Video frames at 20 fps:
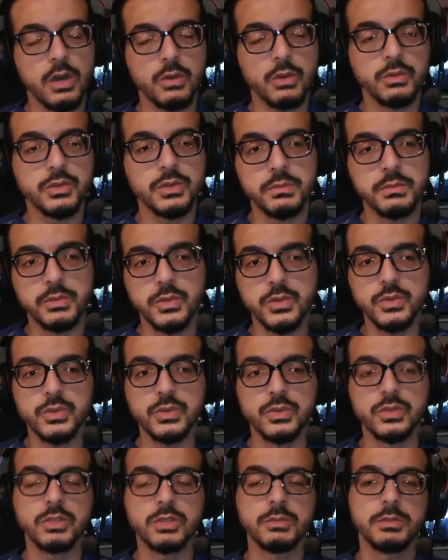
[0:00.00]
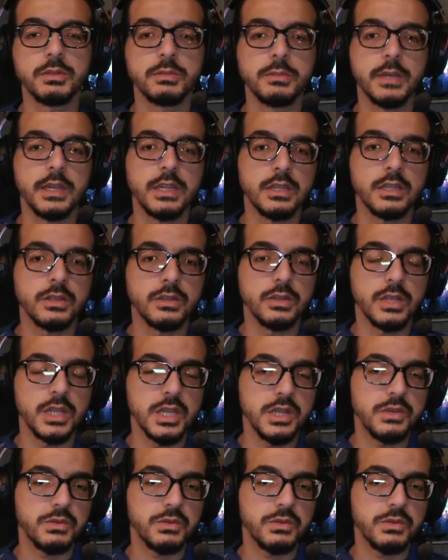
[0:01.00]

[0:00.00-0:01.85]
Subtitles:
always important to be making the